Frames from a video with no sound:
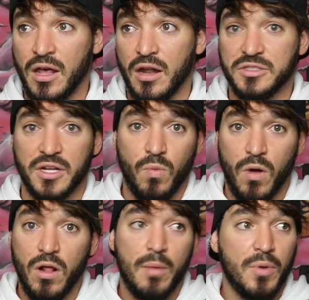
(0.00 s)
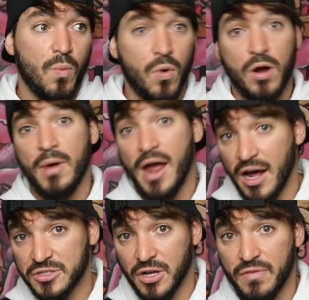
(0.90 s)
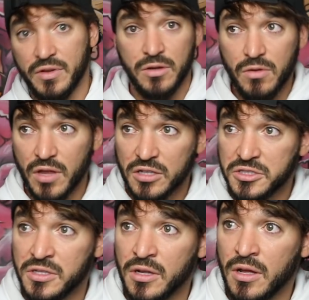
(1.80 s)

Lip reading: And I was like, well, I'm gonna work my ass off and do this.